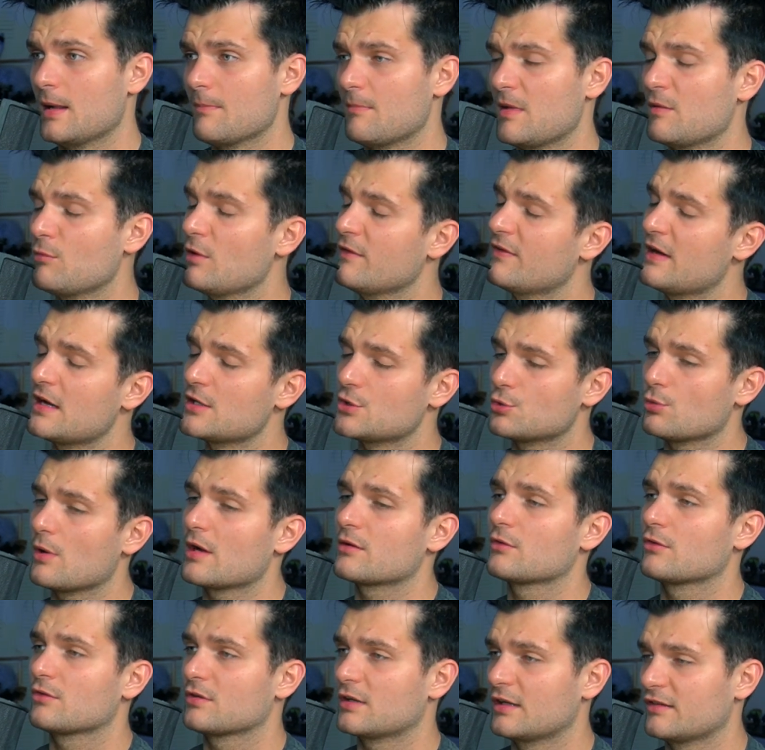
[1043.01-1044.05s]
I mean, we've had
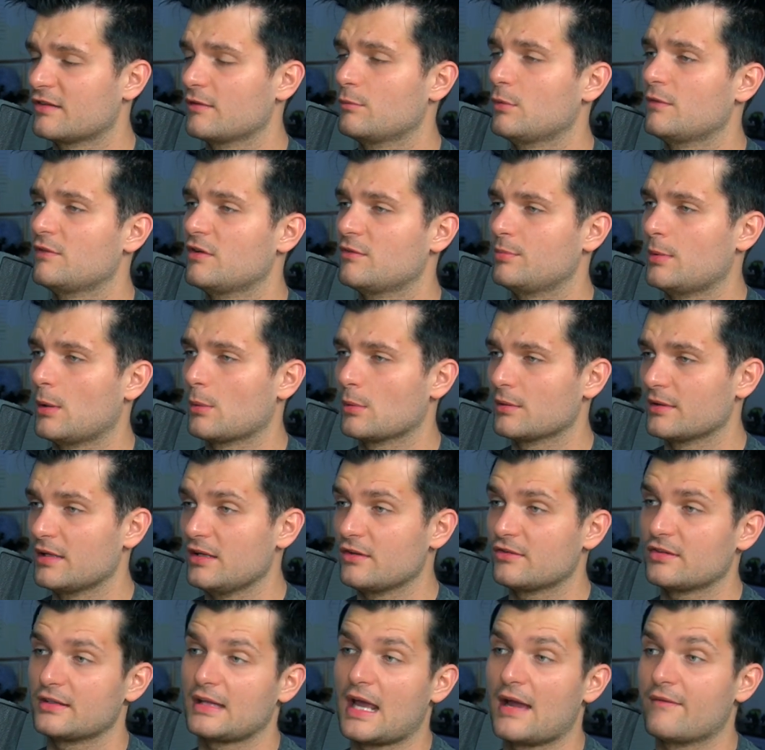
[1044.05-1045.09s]
director's cuts of movies be
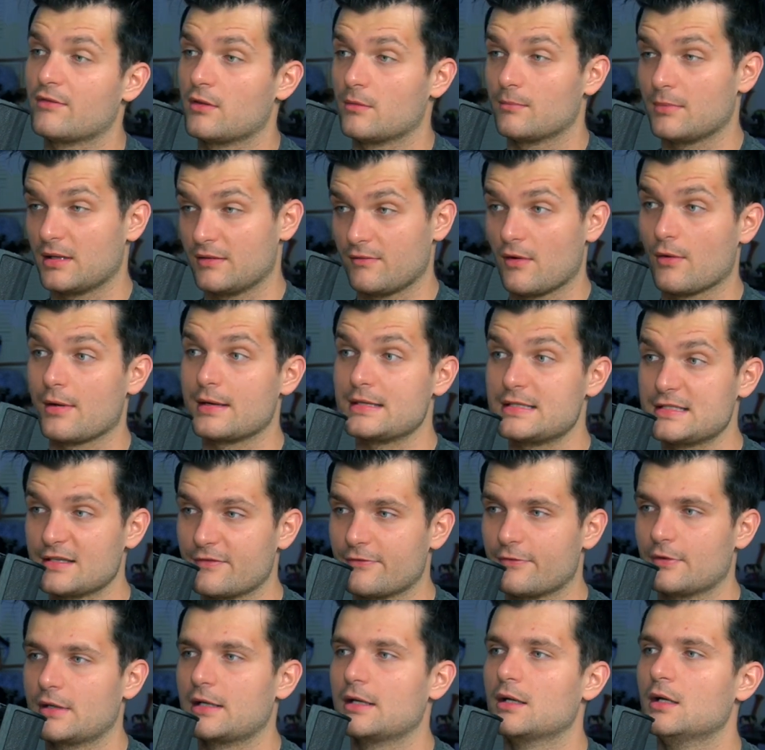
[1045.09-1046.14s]
released and have them be very
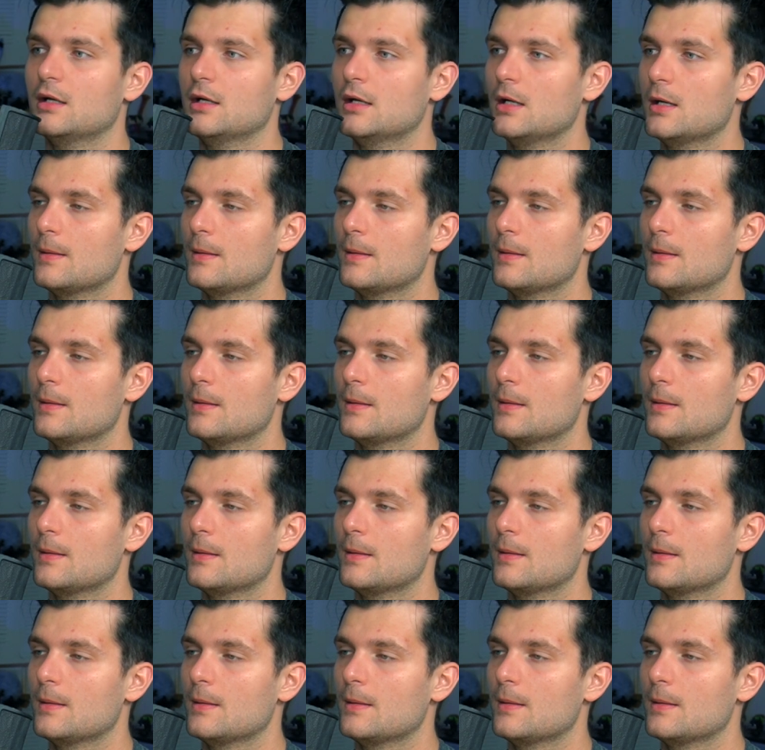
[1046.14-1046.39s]
different,